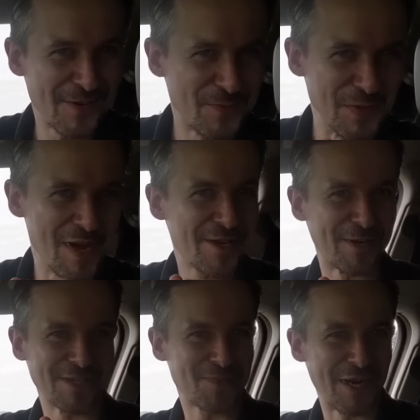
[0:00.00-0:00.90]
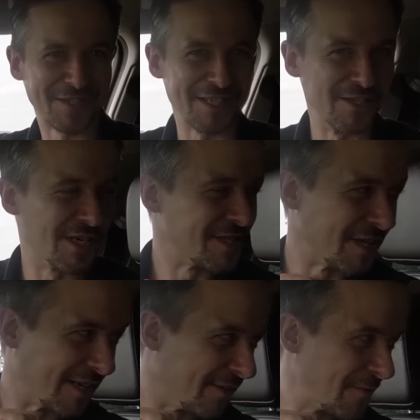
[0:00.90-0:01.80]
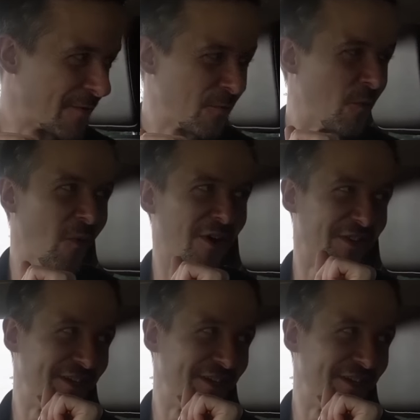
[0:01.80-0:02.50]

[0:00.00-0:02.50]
We better ask backseat JJ. What do